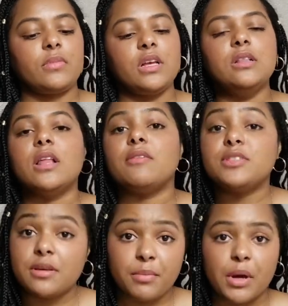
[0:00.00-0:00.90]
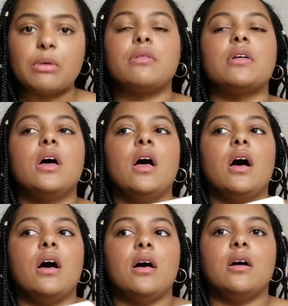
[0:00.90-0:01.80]
Loved them both.
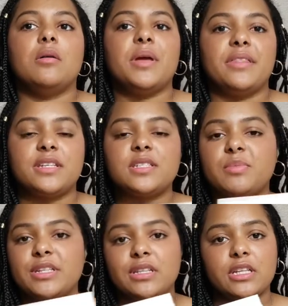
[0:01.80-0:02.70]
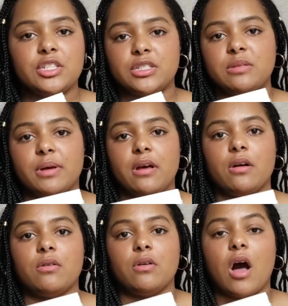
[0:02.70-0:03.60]
Um, and this is basically just
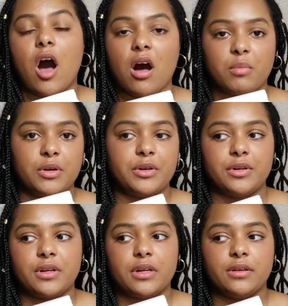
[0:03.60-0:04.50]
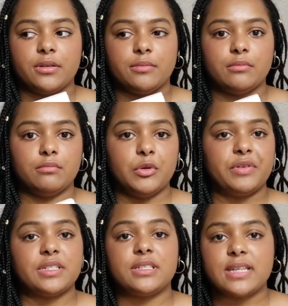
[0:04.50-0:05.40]
about Auburn um, moving
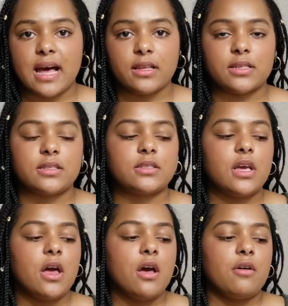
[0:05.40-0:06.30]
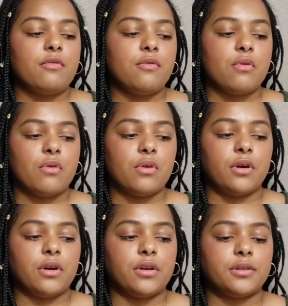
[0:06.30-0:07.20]
to Dallas
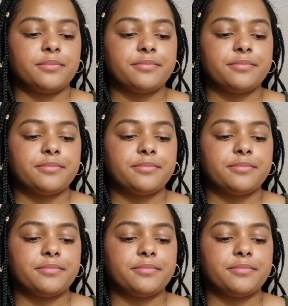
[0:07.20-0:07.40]
for